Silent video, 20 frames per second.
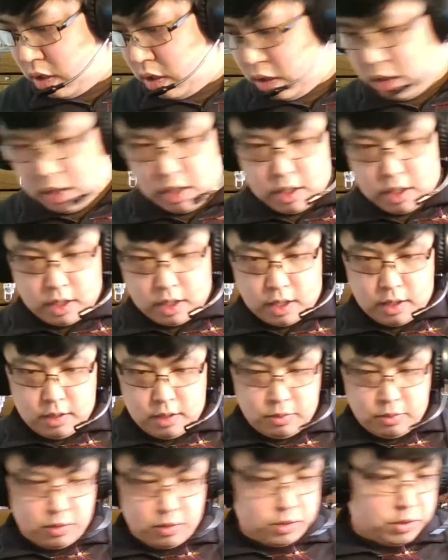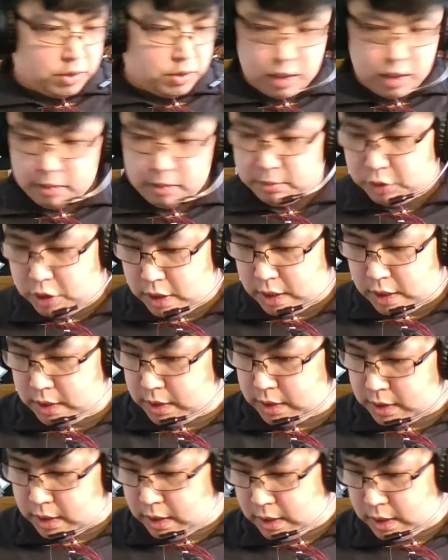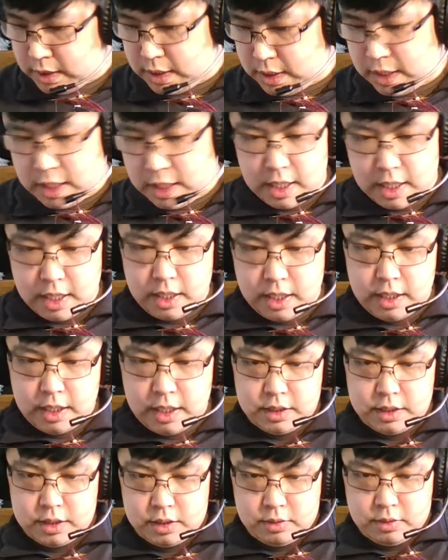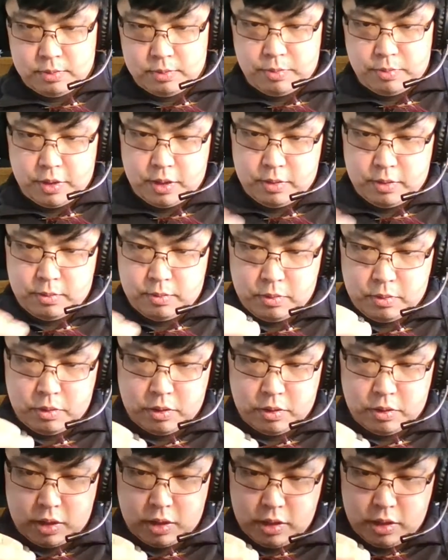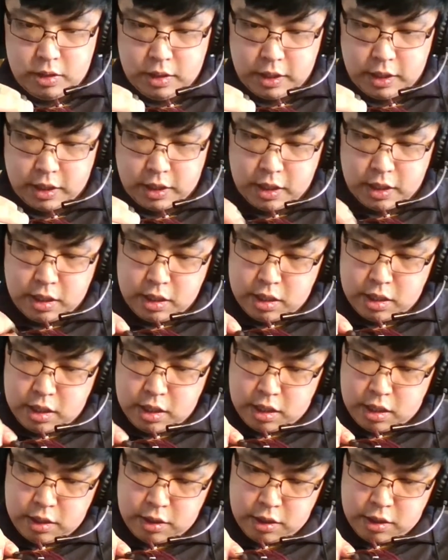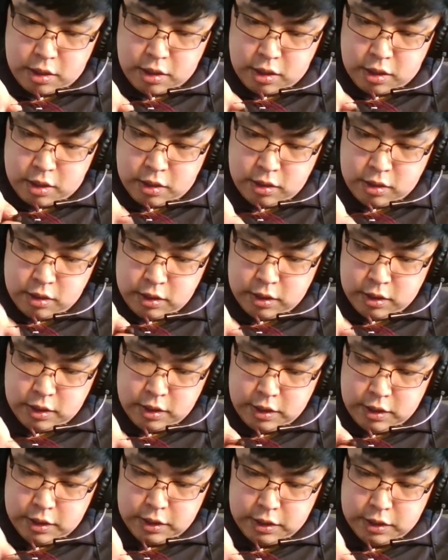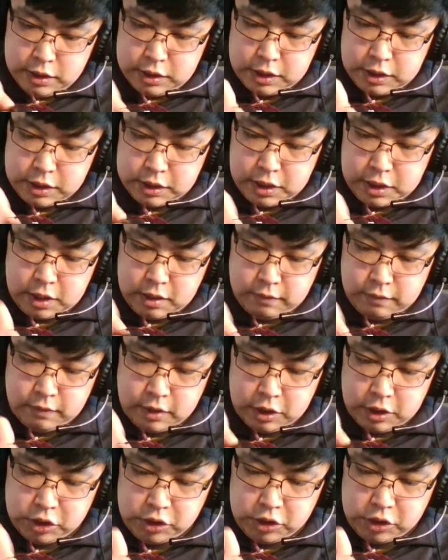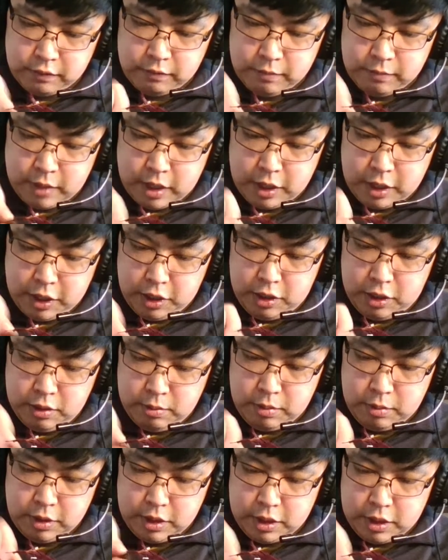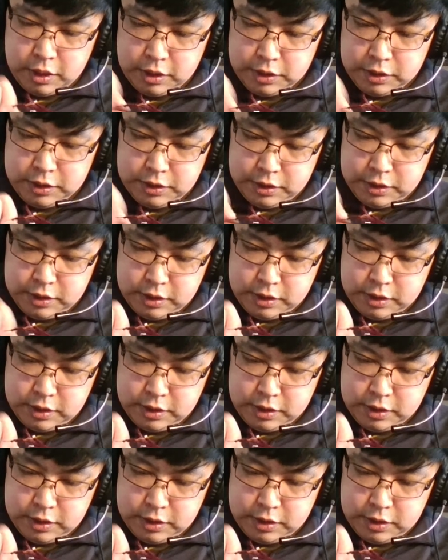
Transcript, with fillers: And I am going to dub just the tiniest bit more, like another 1/16 of an inch of body, because